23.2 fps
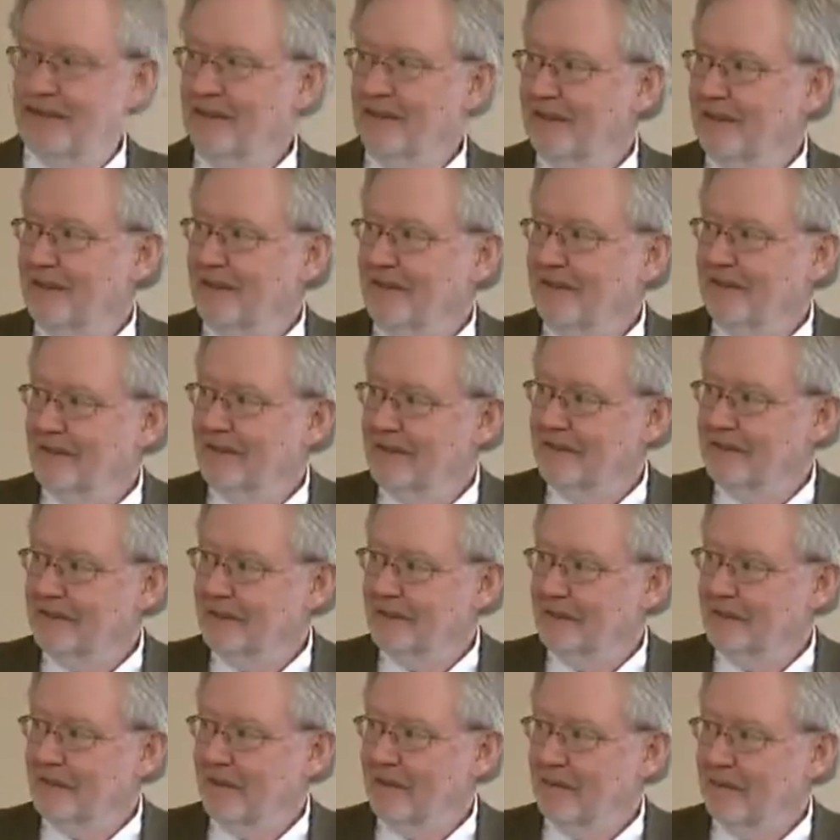And then he said,
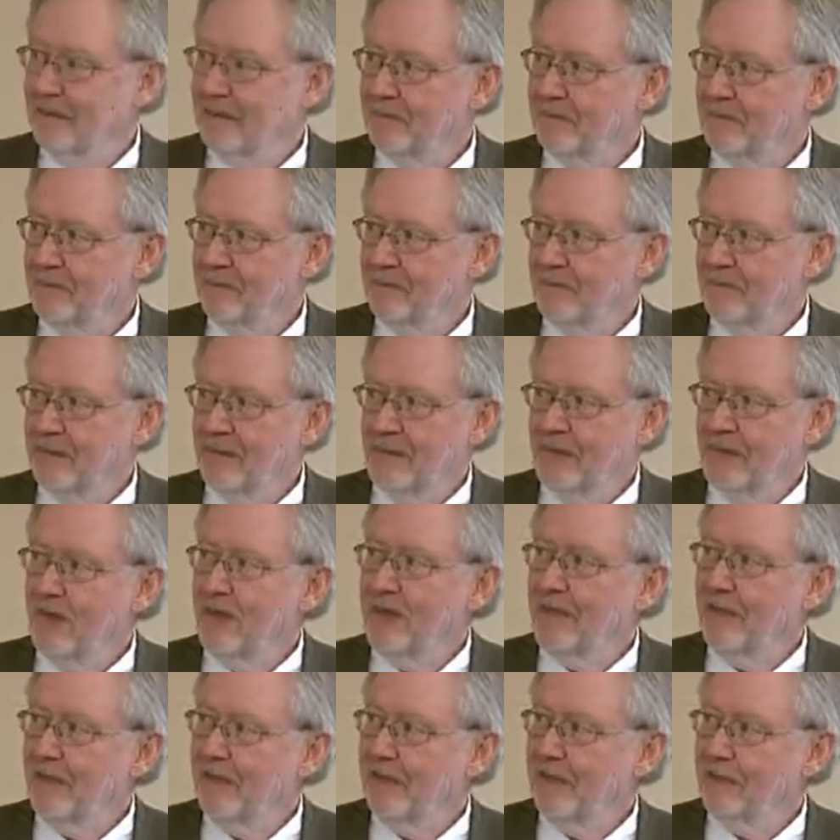well,
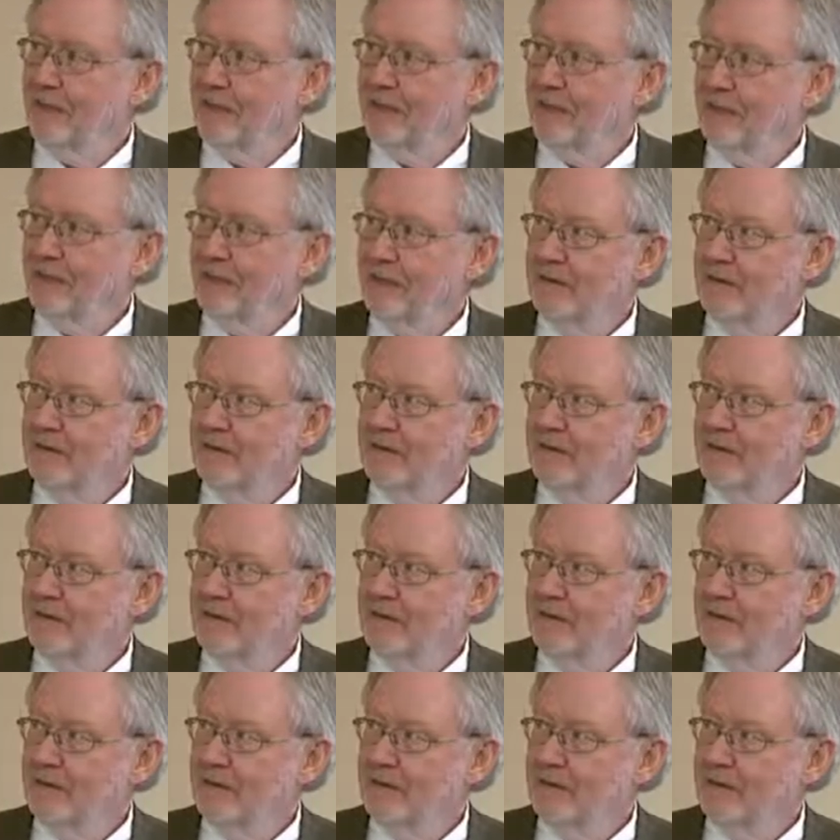okay, but